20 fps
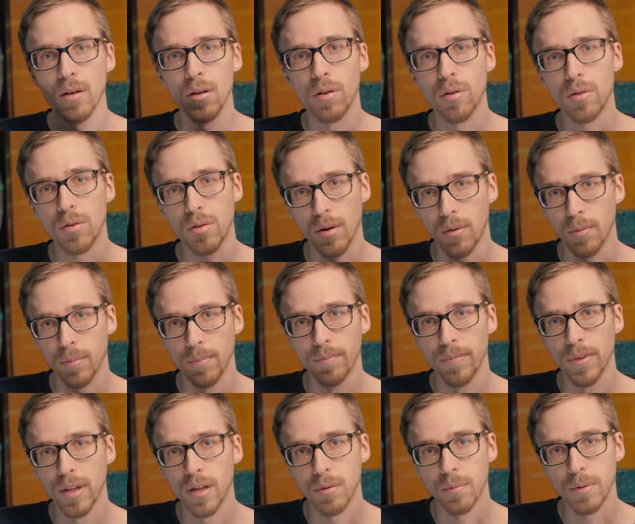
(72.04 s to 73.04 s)
So,
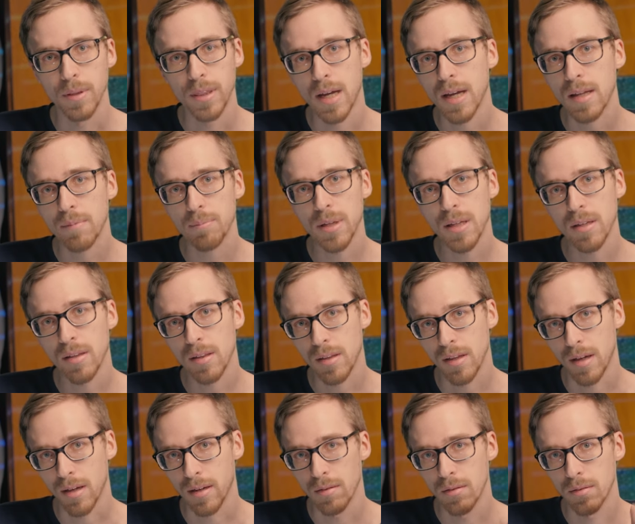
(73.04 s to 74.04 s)
with that being
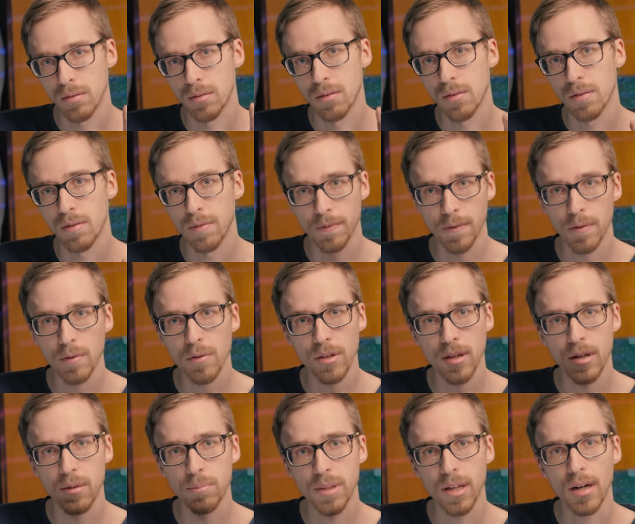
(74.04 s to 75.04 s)
said, the first
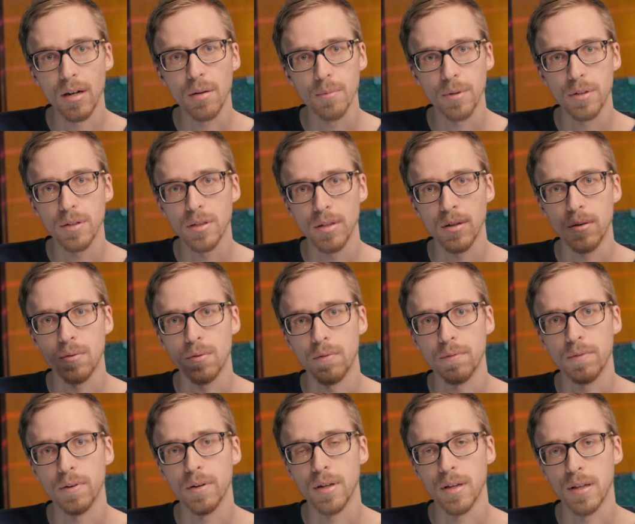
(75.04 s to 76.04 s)
setup that I wanted to go
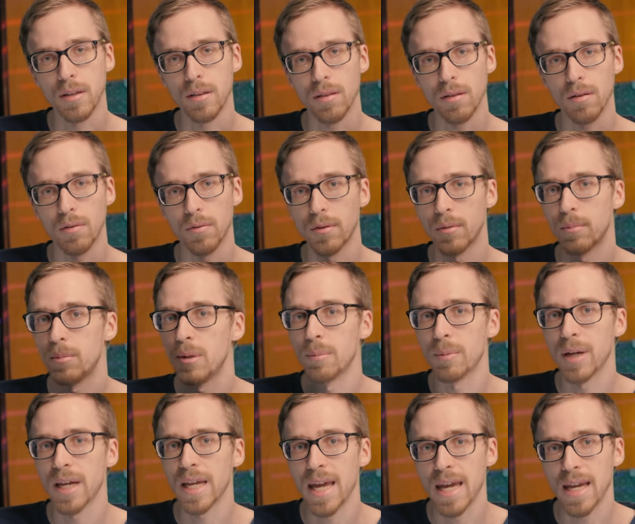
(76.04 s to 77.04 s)
over is going to be
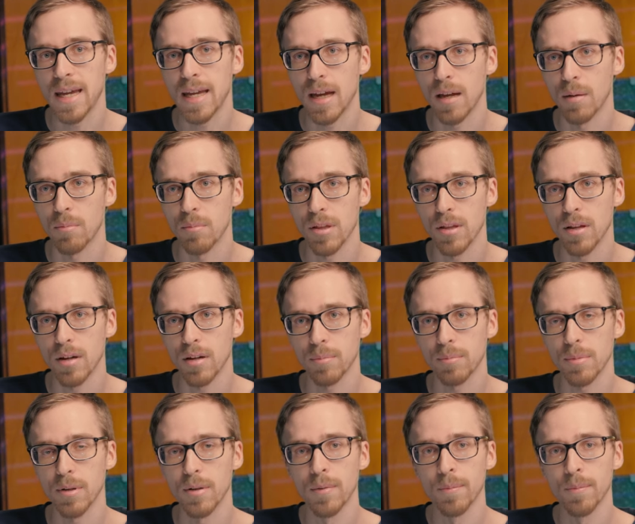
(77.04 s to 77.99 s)
my ACAM setup.